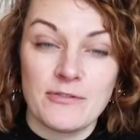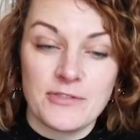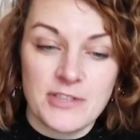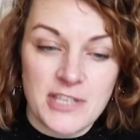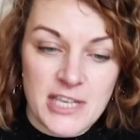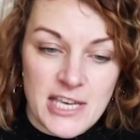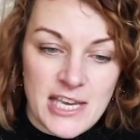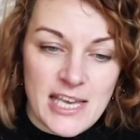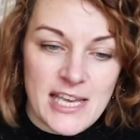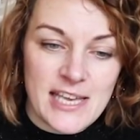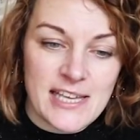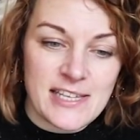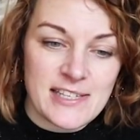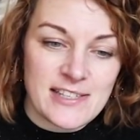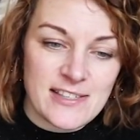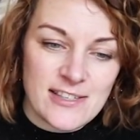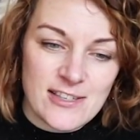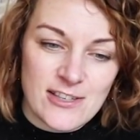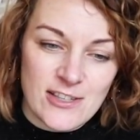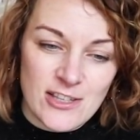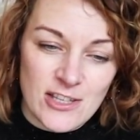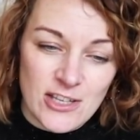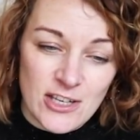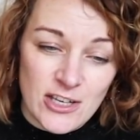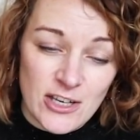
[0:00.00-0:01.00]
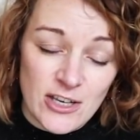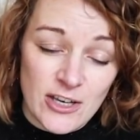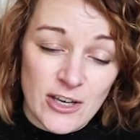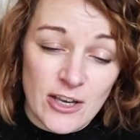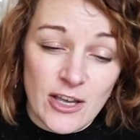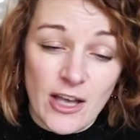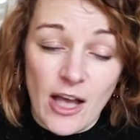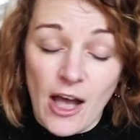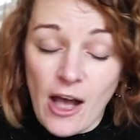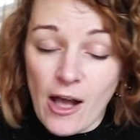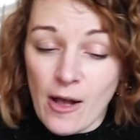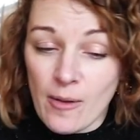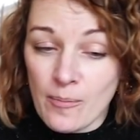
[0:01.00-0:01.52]
of tiers to
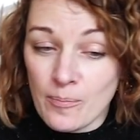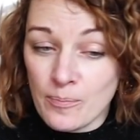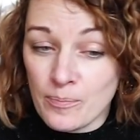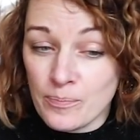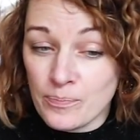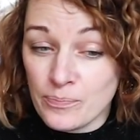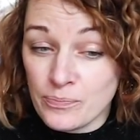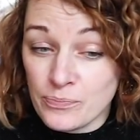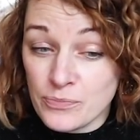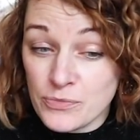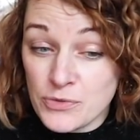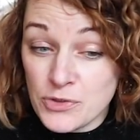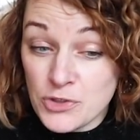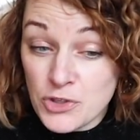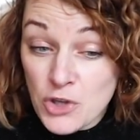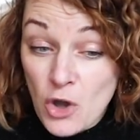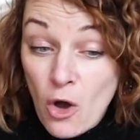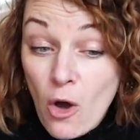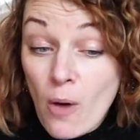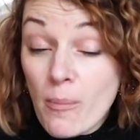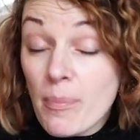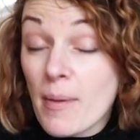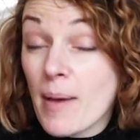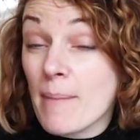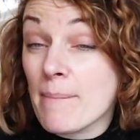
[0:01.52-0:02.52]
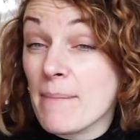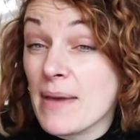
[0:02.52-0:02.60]
the top